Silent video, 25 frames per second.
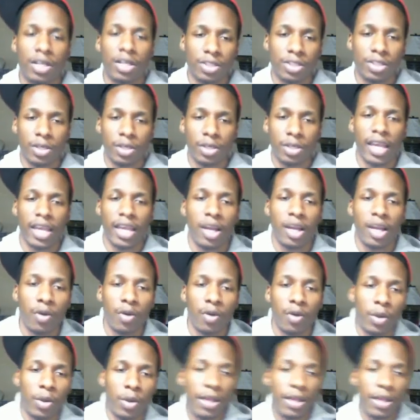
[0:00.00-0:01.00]
so you can't go
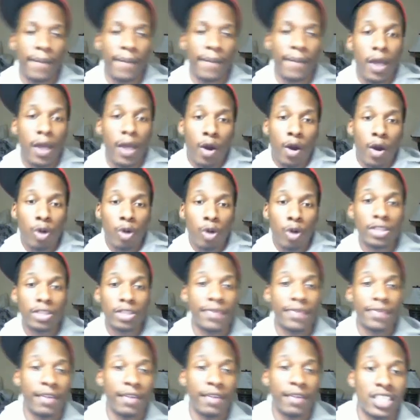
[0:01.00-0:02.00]
wrong with that. Who is your
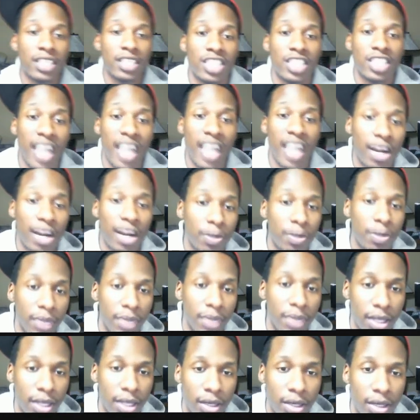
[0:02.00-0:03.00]
favorite soccer
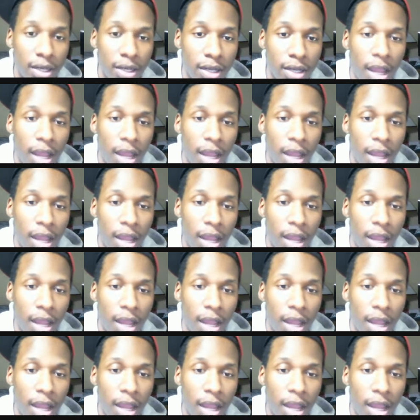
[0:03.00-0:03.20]
player?